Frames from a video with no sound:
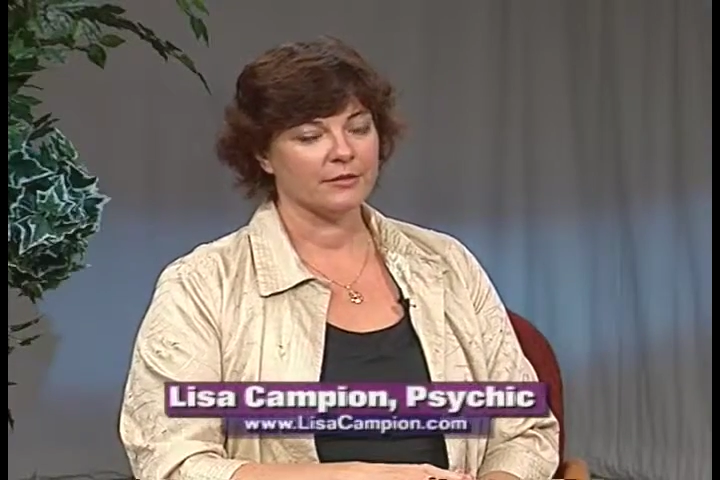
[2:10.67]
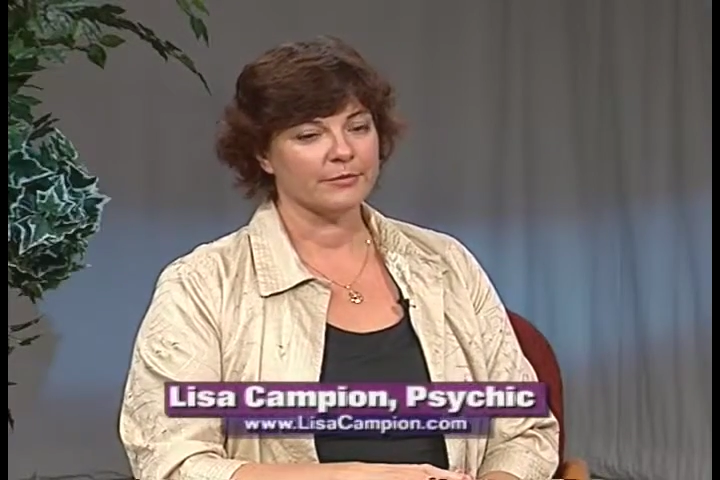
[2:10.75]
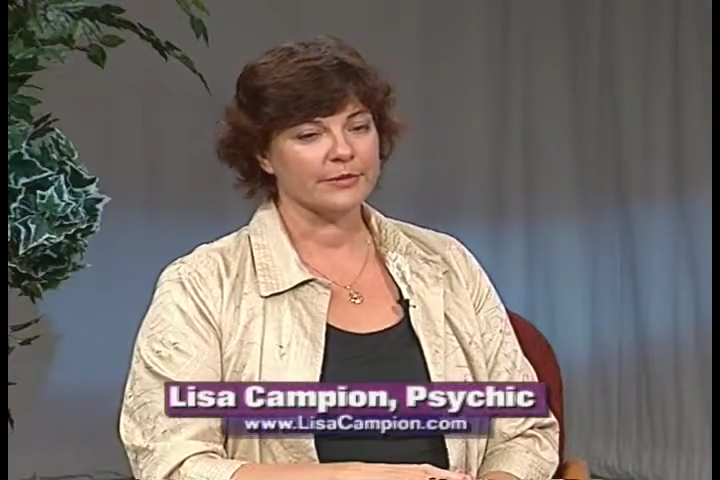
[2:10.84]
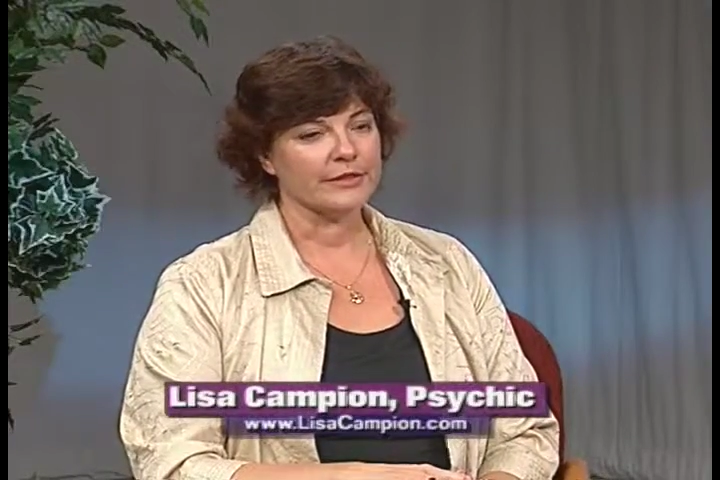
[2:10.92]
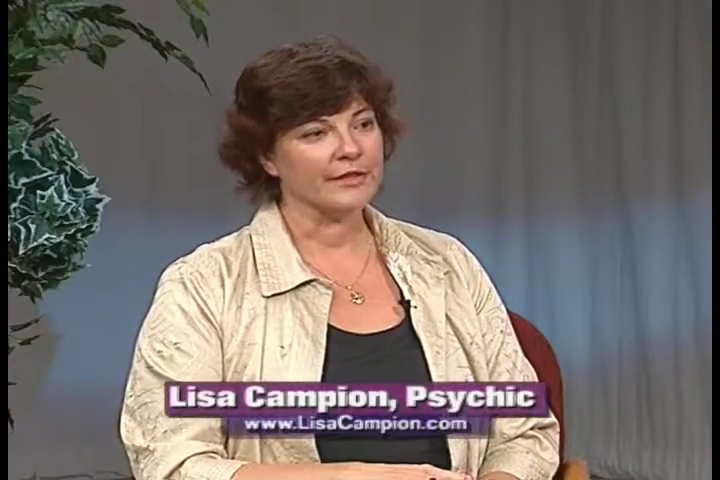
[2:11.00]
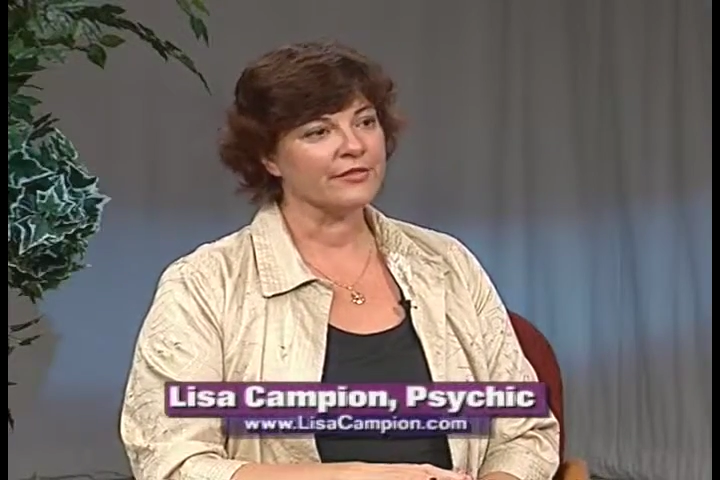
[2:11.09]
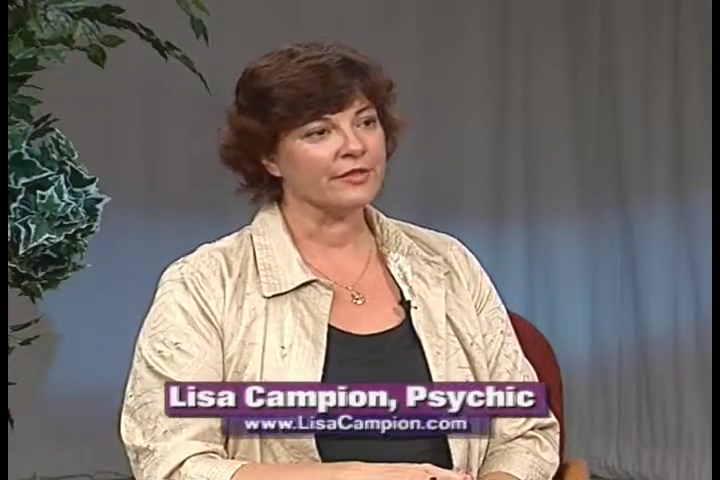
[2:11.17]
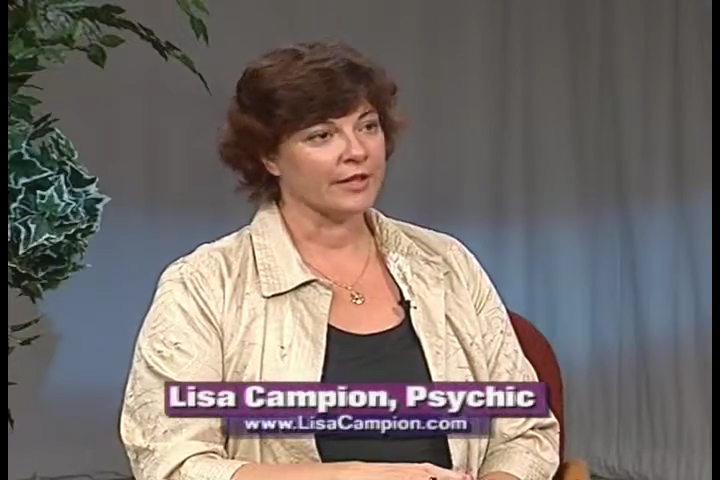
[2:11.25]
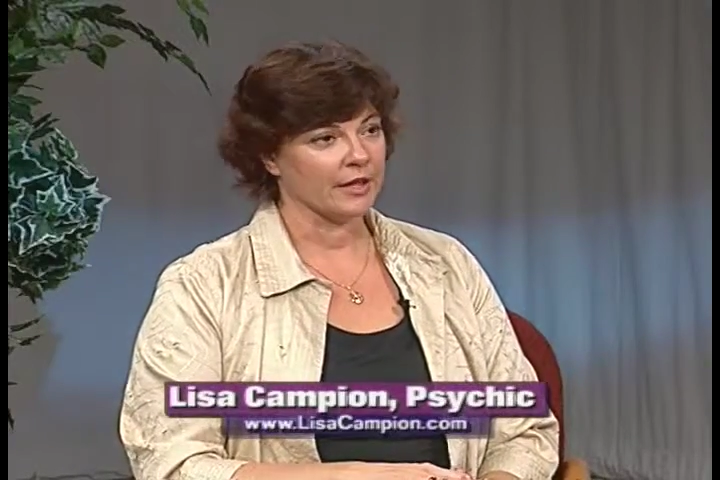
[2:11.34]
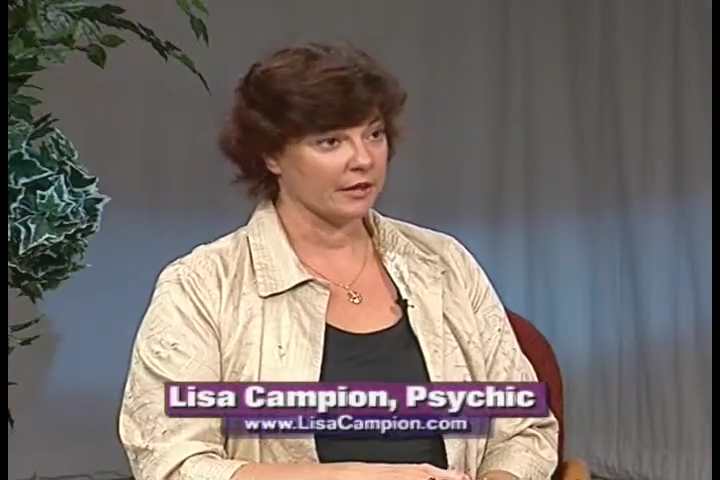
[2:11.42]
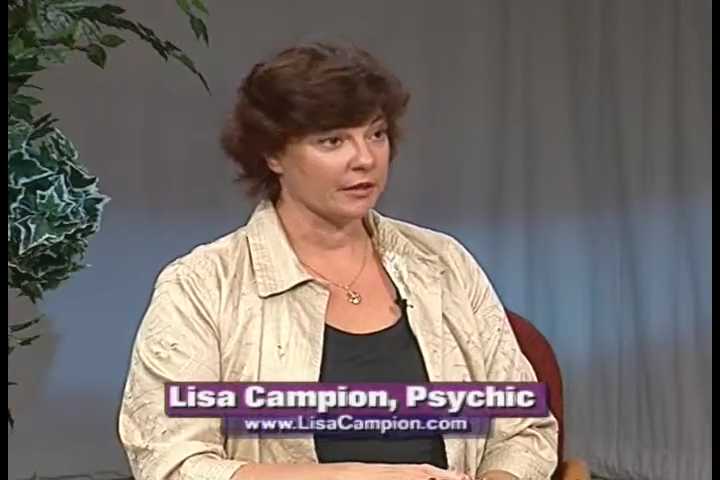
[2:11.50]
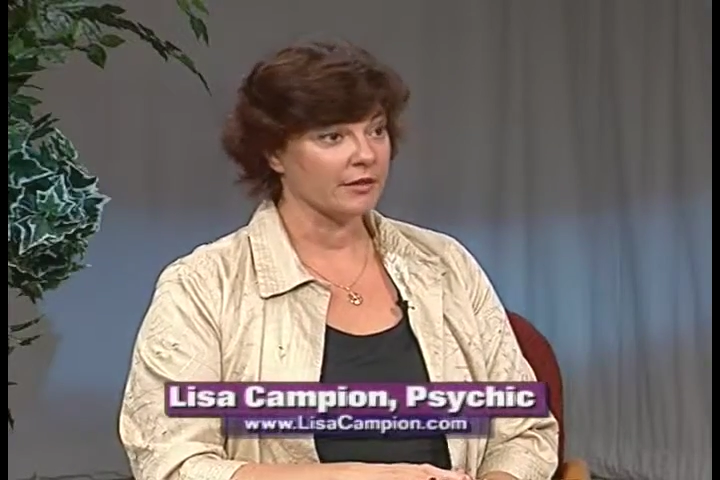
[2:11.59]

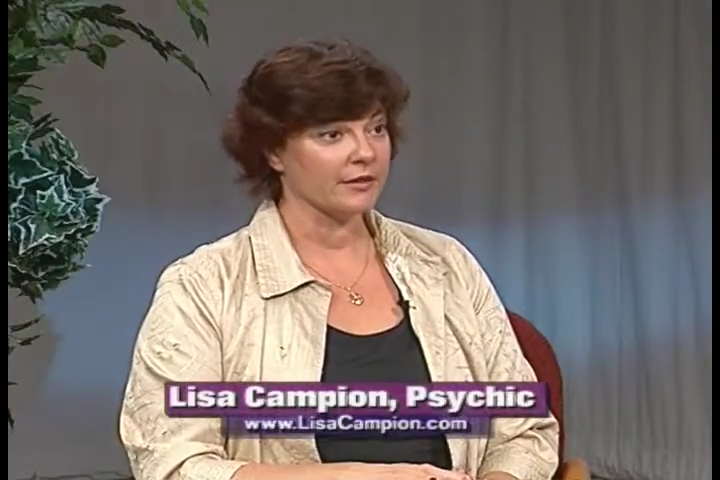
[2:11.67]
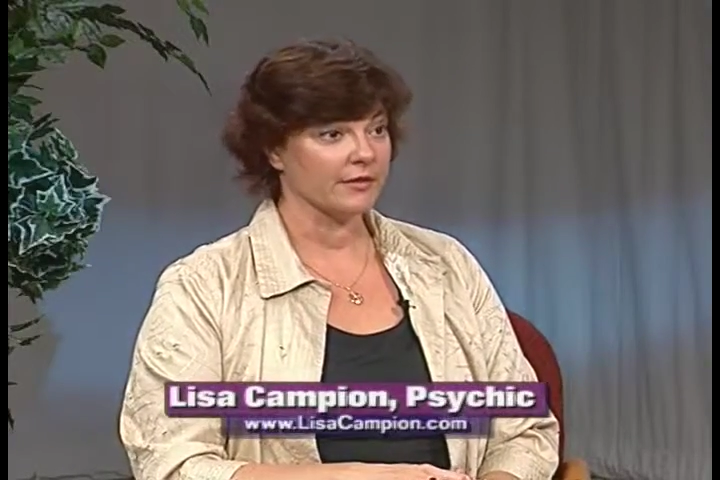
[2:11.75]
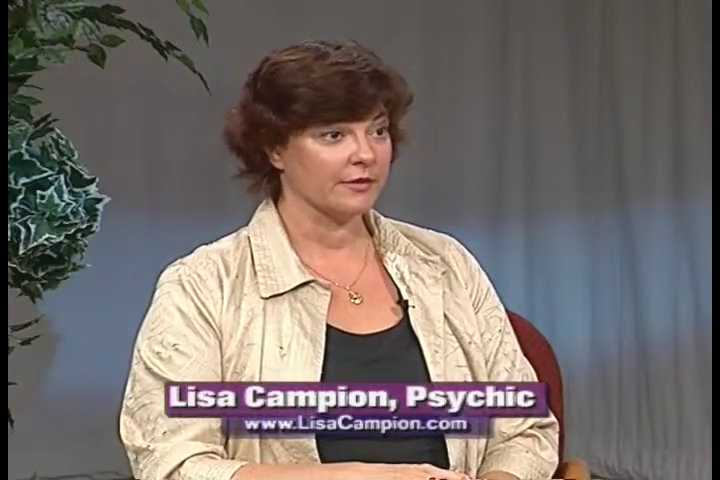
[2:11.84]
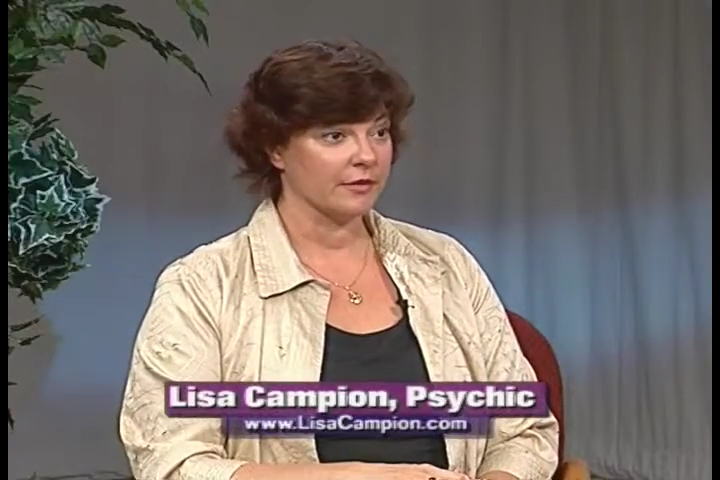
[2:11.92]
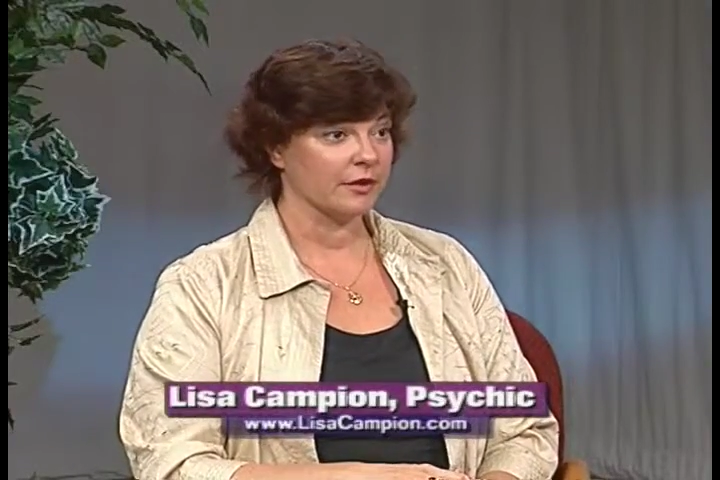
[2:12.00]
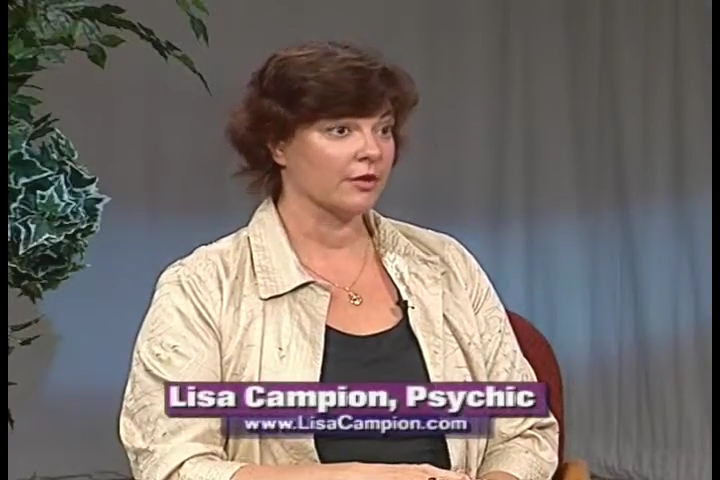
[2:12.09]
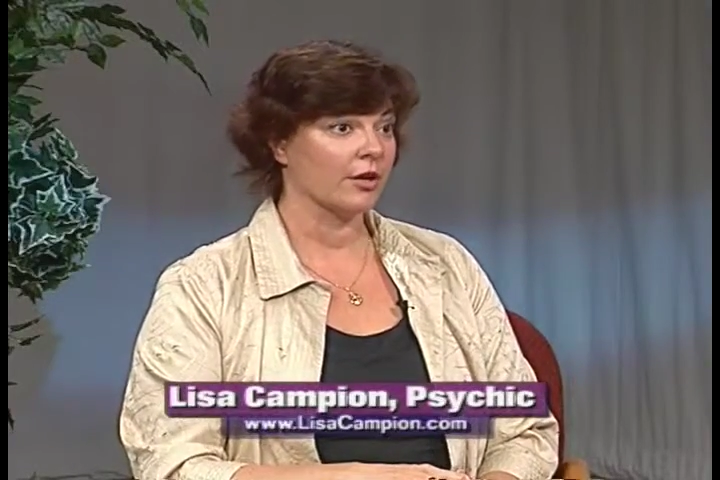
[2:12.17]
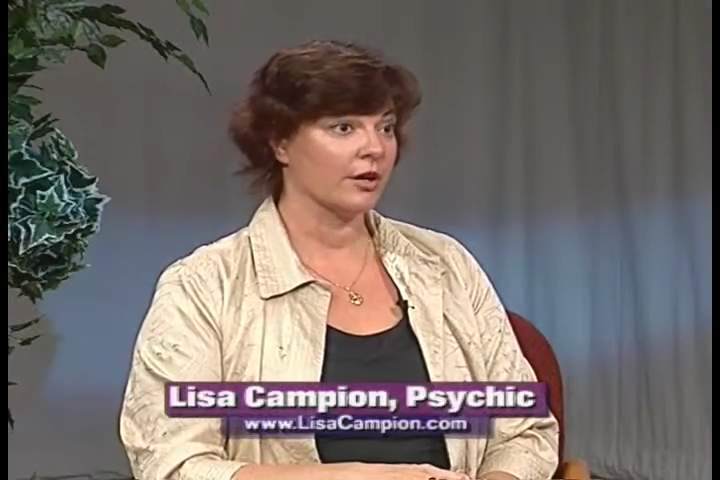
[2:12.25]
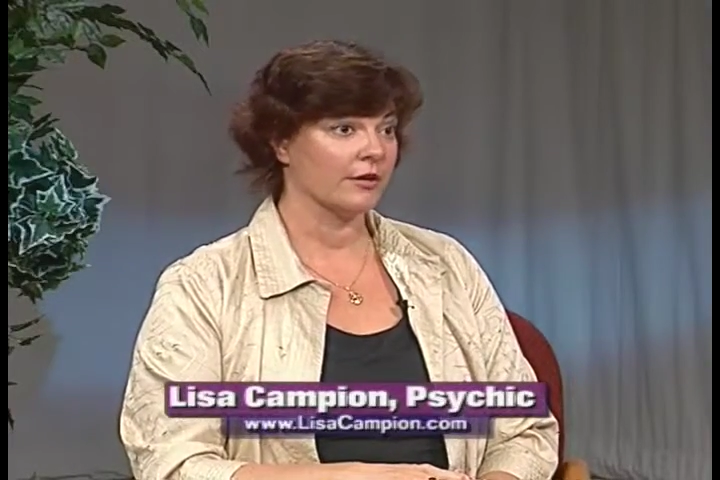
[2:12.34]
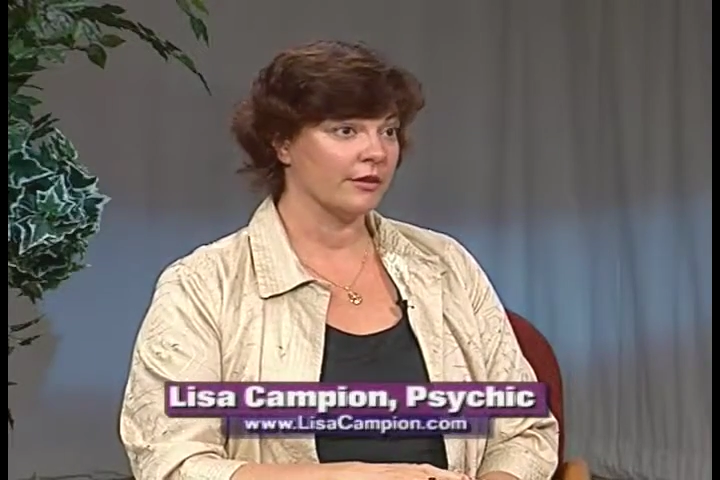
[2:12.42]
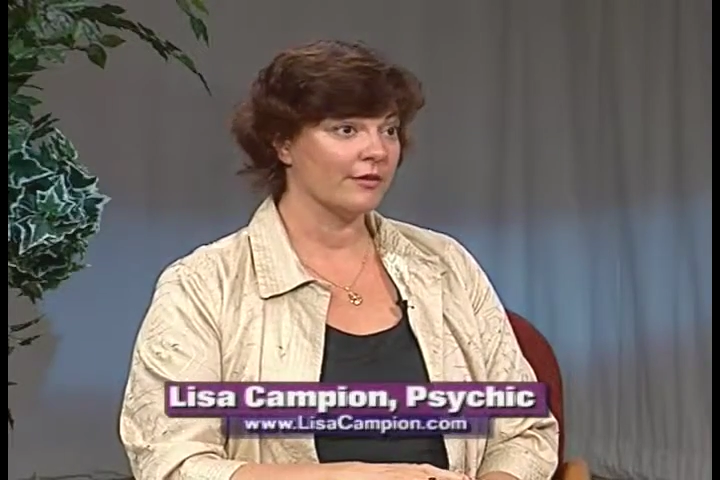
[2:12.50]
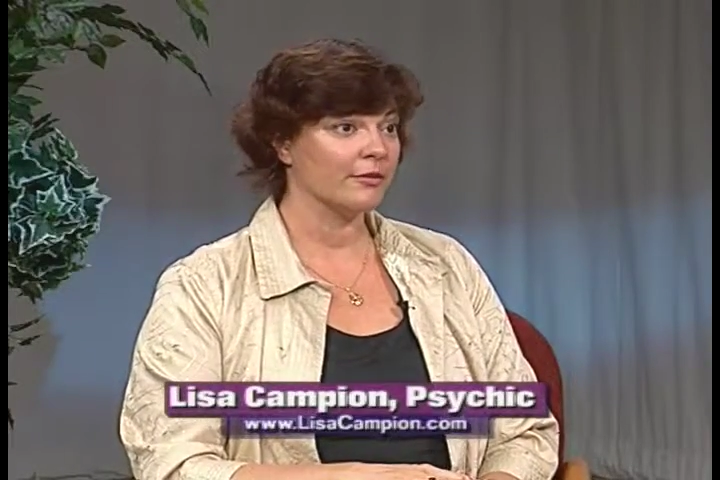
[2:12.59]
believing, because that's another hard thing